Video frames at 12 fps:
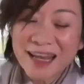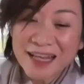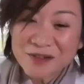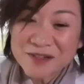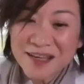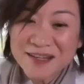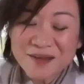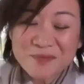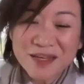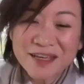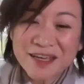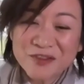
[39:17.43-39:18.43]
like to say
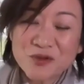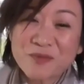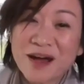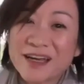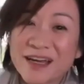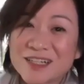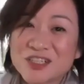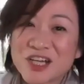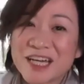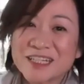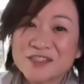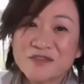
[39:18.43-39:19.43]
something into my
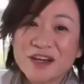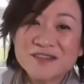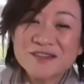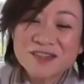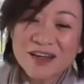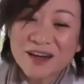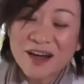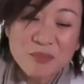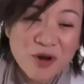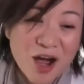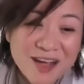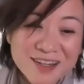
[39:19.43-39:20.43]
Chinese friends
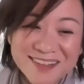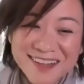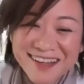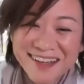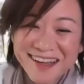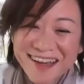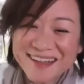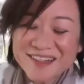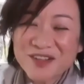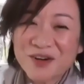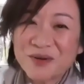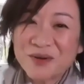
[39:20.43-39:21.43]
abroad. And
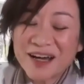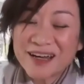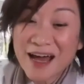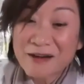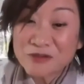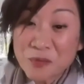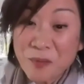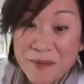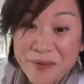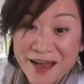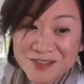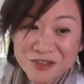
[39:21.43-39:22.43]
so, and I'll do my
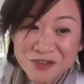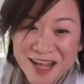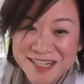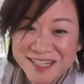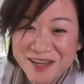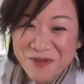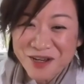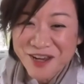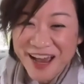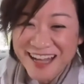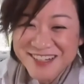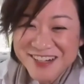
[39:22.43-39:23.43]
best to translate what you
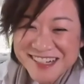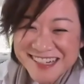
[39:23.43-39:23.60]
had just